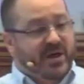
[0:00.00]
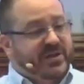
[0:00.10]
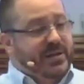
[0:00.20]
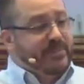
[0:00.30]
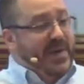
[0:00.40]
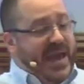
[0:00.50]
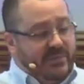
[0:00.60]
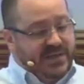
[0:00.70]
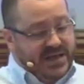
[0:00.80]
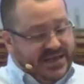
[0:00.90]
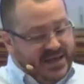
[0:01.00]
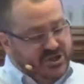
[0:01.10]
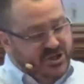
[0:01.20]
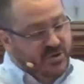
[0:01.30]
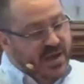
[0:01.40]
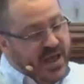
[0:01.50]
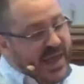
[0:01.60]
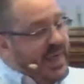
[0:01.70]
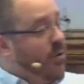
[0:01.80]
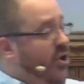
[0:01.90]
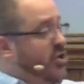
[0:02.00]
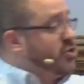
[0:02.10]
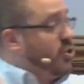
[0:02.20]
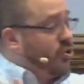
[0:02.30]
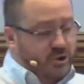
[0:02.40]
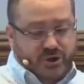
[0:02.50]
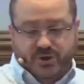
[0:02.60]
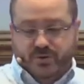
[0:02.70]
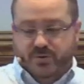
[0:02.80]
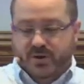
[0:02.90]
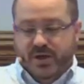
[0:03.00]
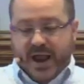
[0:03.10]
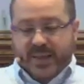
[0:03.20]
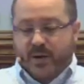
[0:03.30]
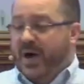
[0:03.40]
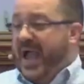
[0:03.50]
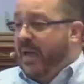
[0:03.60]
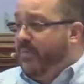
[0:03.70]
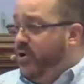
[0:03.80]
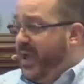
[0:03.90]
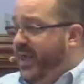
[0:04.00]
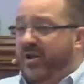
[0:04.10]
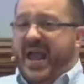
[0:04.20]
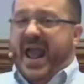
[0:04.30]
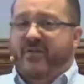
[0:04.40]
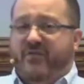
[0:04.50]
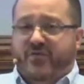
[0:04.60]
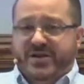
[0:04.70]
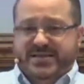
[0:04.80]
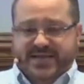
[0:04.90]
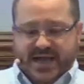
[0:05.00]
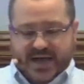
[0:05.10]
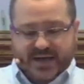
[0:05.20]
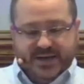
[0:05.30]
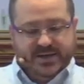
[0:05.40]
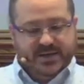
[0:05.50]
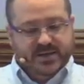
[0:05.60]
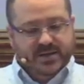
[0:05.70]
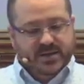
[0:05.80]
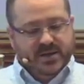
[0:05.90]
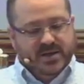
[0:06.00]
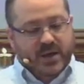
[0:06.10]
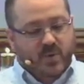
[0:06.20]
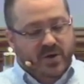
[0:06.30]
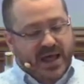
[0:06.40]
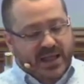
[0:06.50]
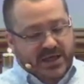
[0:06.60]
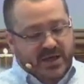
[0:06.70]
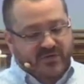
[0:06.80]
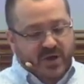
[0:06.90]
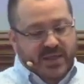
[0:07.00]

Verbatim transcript: embankment against you, and they will encircle you, and they will hem you in on every side. They will not leave, they will